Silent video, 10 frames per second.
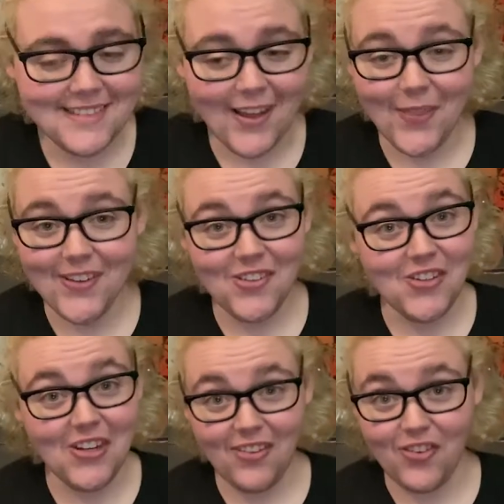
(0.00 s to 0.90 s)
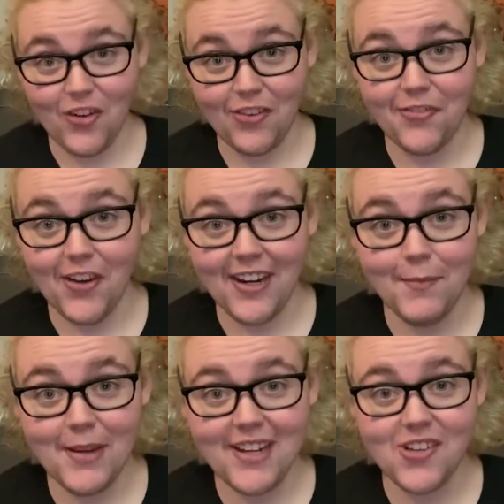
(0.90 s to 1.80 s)
Now this shit's just funny
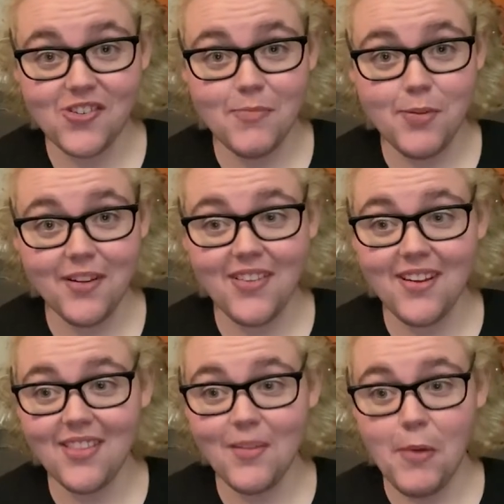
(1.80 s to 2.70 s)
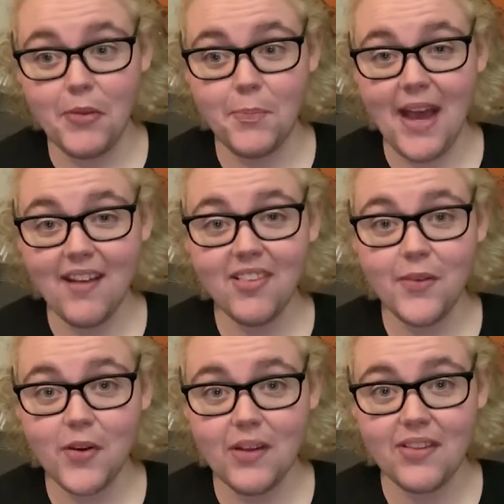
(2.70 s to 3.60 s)
because she puts it in the most passive
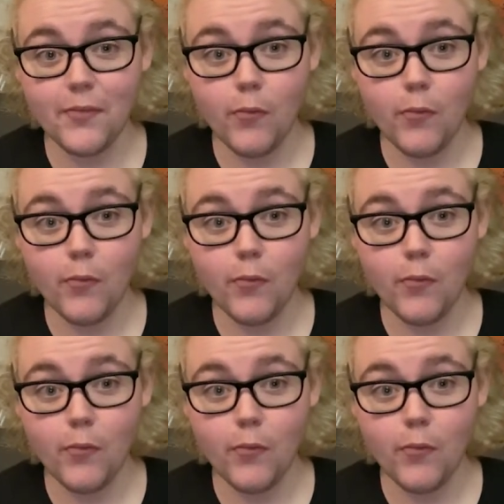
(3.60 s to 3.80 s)
aggressive